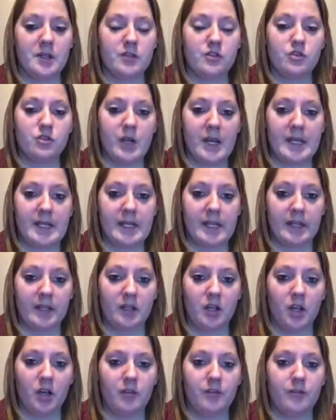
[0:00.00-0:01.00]

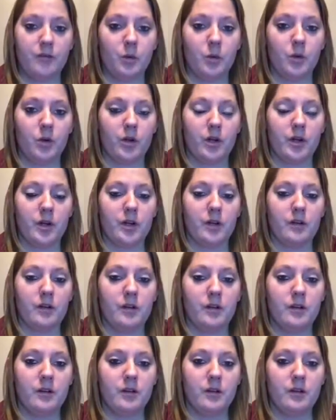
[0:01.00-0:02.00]
training for
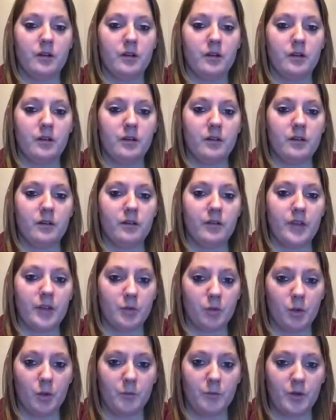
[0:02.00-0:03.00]
the
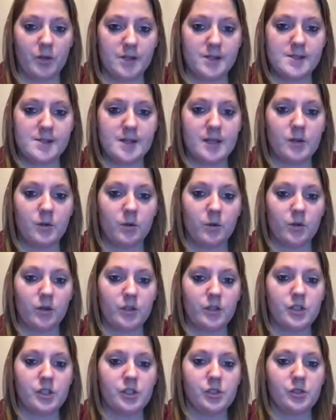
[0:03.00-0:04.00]
Chromebooks in
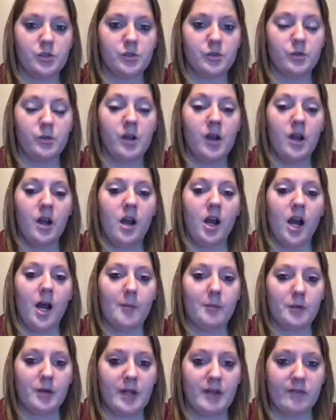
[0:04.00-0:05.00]
order to
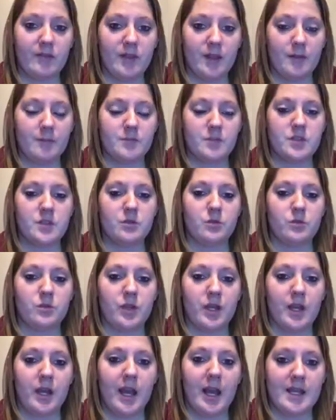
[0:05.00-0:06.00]
operate them to
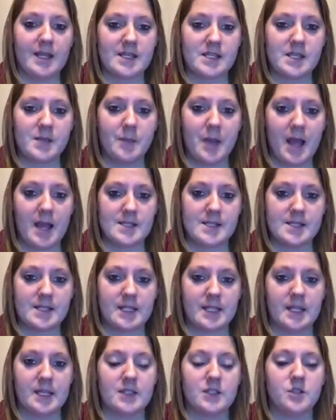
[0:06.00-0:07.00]
the highest
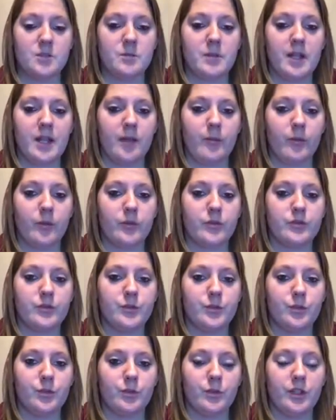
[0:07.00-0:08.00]
capacity and to be able
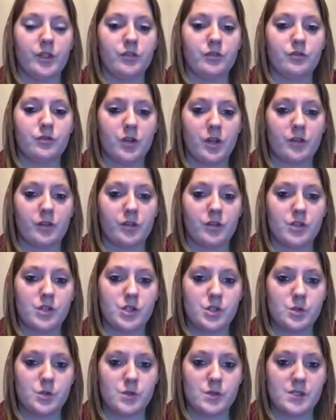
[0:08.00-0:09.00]
to instruct their
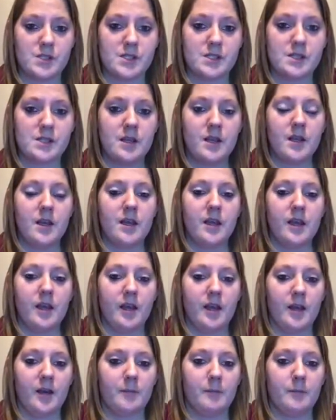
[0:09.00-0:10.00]
students
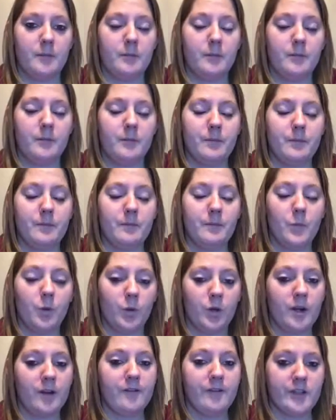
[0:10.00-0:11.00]

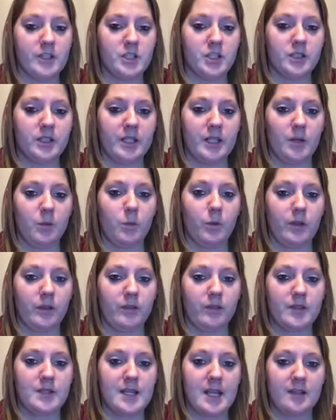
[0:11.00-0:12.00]
more efficiently
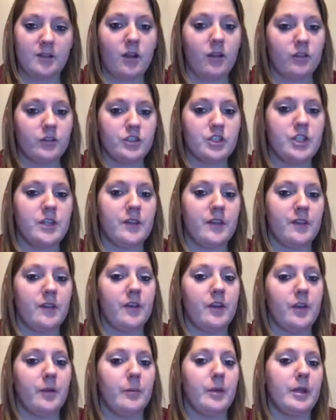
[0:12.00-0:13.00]
with the technology that
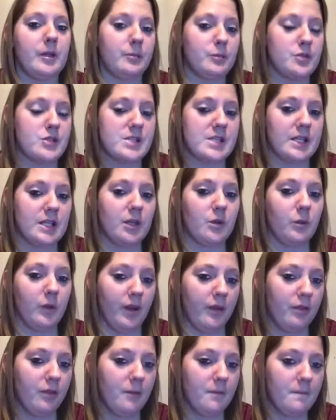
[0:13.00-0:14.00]
they're being presented
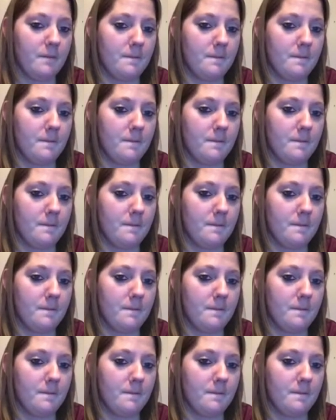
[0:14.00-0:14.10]
with.